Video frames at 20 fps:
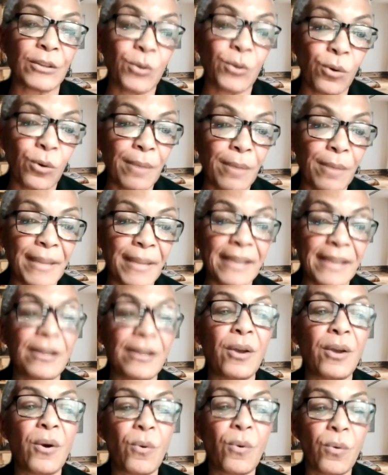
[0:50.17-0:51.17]
Corbett
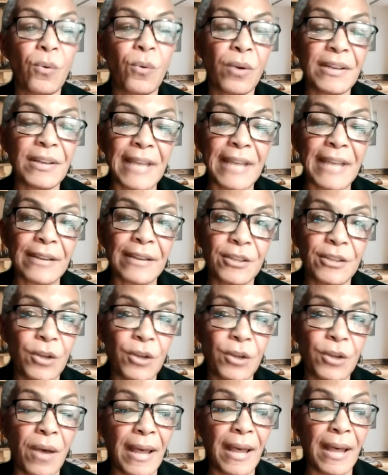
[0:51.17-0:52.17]
or Dr.
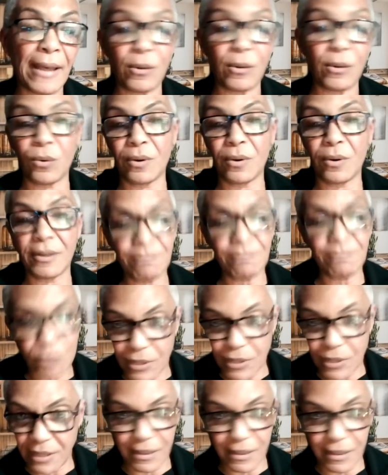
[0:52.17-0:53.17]
Noha or
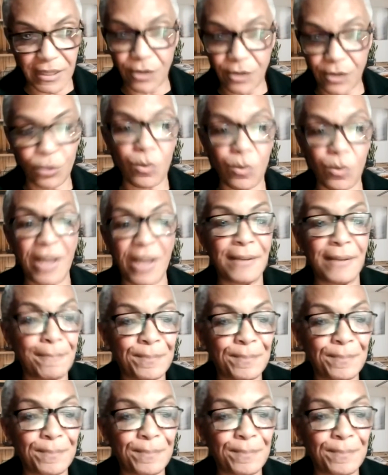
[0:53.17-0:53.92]
either one.